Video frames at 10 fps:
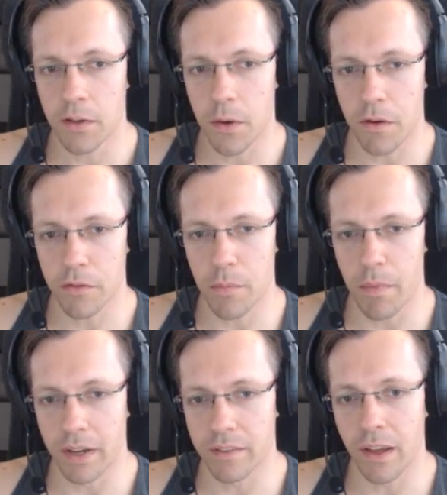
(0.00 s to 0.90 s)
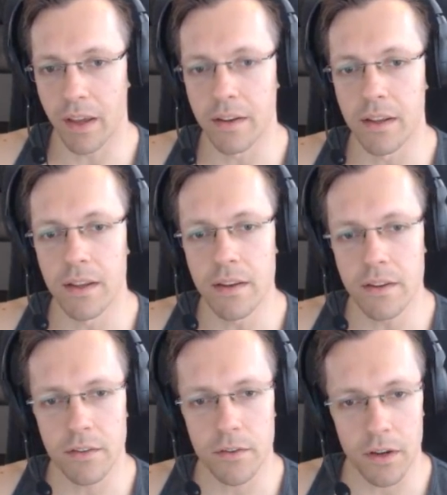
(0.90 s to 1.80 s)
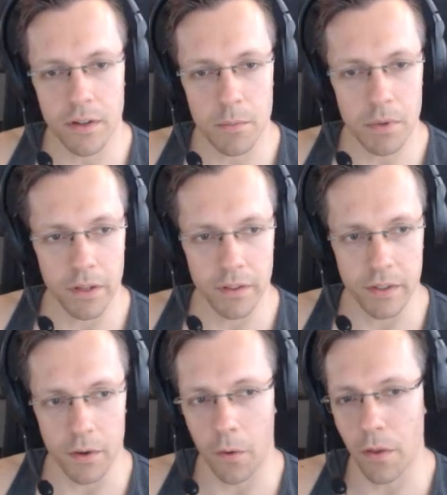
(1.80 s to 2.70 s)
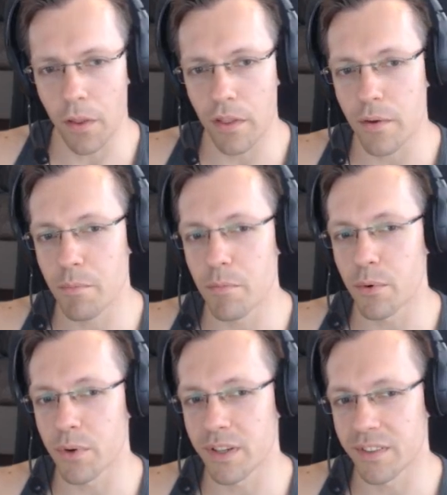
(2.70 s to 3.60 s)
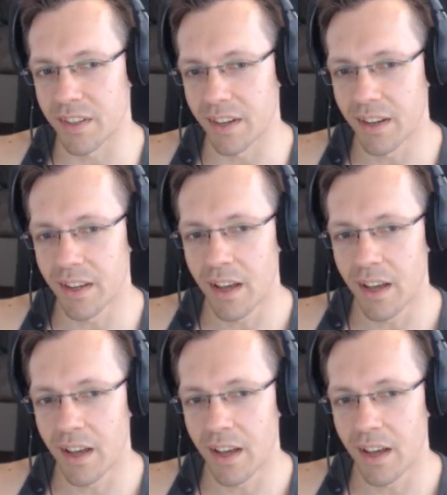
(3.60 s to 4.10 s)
you have to maintain indistractability on the breathing